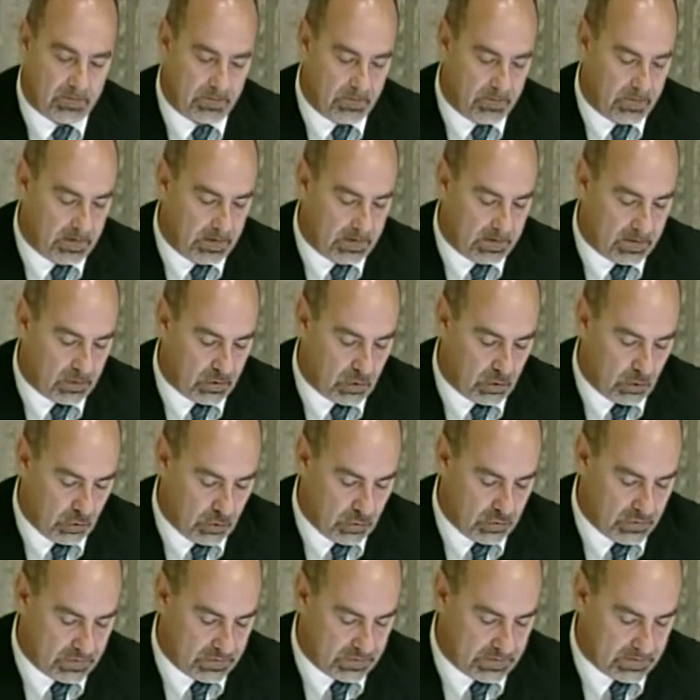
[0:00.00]
the
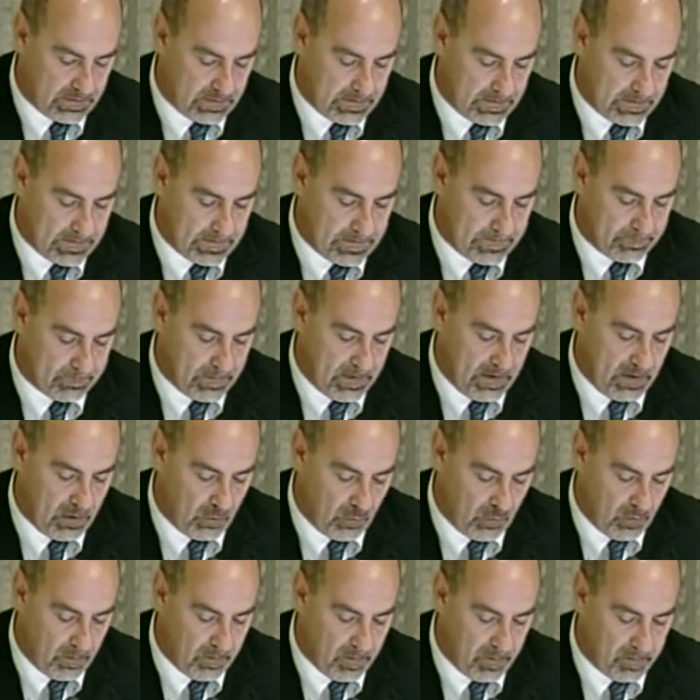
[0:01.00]
current
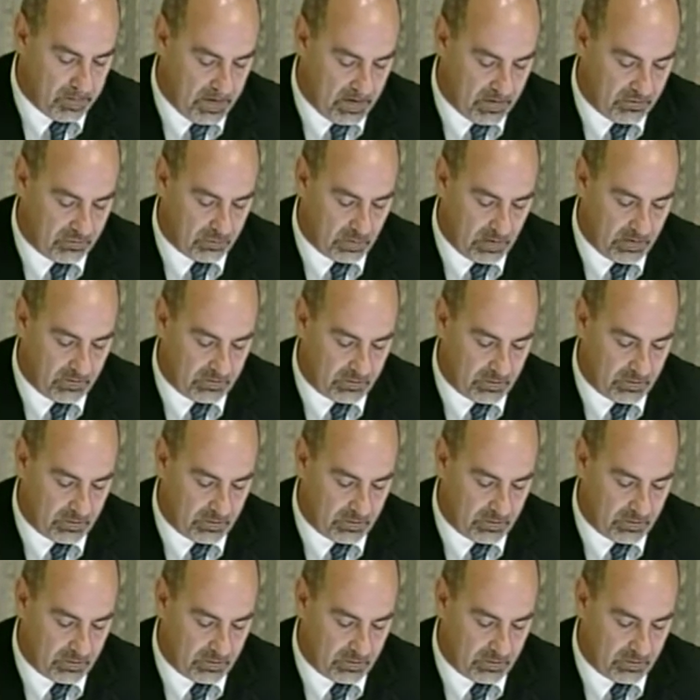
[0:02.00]
interim administrative